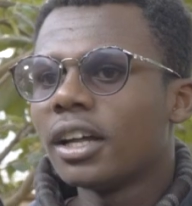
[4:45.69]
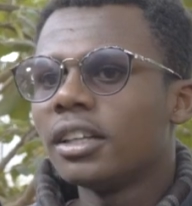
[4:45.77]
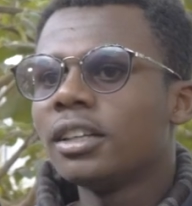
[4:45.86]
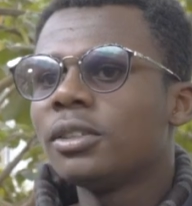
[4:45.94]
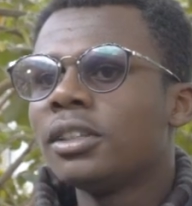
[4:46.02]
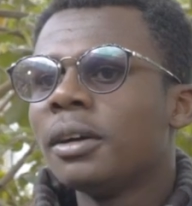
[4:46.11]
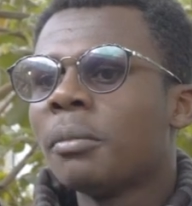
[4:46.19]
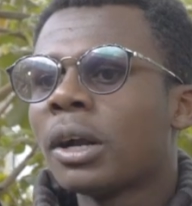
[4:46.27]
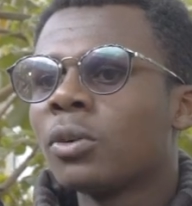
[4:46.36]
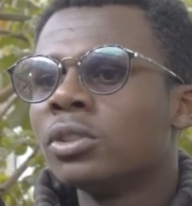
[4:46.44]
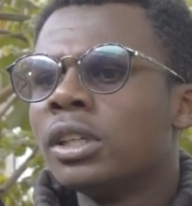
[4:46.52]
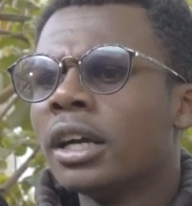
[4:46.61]
Then the
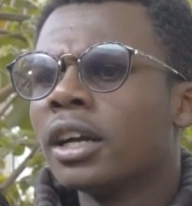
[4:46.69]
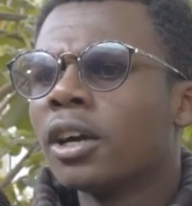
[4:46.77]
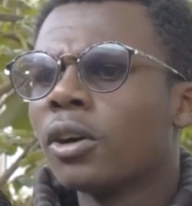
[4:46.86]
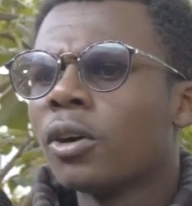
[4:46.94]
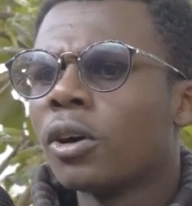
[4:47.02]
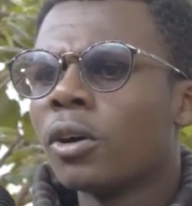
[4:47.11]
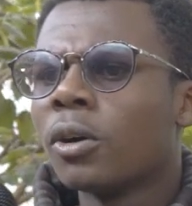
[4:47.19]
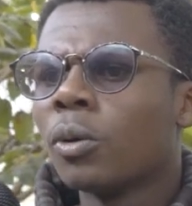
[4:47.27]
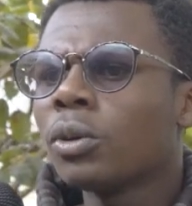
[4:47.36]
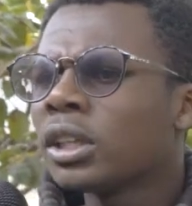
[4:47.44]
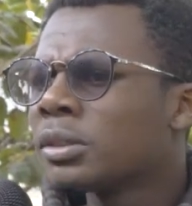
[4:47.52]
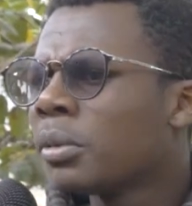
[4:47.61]
man was like,
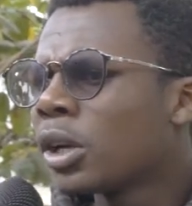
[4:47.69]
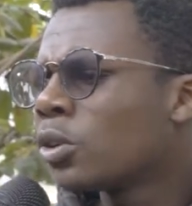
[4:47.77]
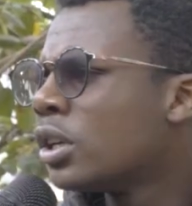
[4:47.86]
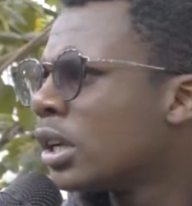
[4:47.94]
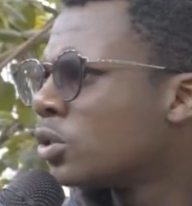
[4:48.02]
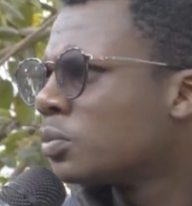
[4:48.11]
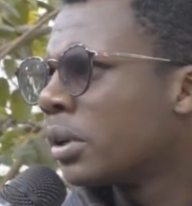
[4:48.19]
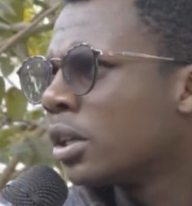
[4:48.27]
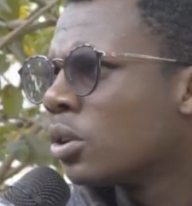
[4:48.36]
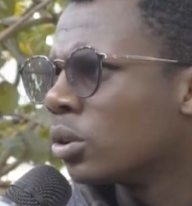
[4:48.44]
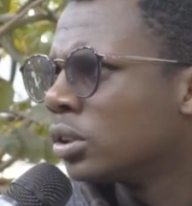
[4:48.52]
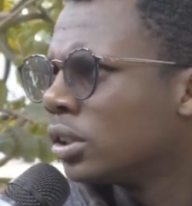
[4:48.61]
what has Mario done to my
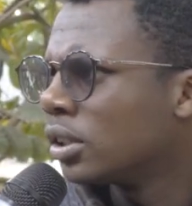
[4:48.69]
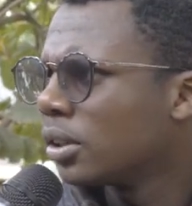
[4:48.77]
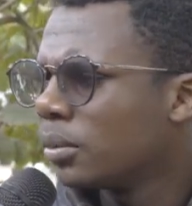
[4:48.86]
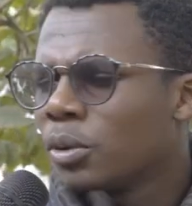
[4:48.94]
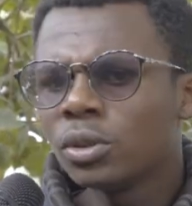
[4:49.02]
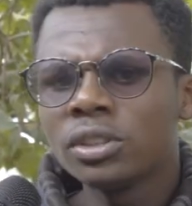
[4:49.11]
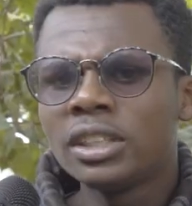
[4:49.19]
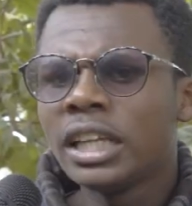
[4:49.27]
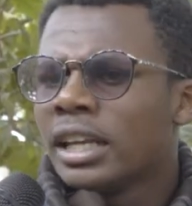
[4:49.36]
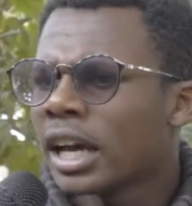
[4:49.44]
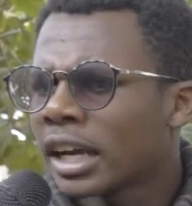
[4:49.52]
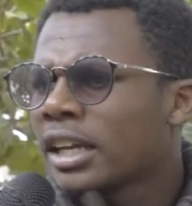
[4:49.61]
dogs? Because
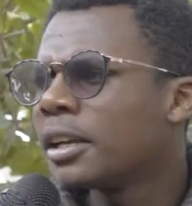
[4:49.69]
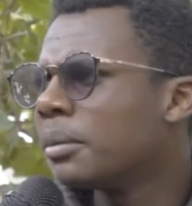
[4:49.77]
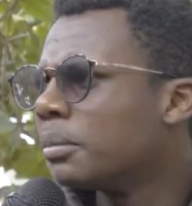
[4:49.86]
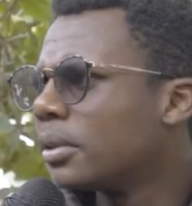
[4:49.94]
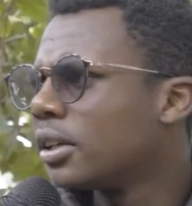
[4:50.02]
they like him.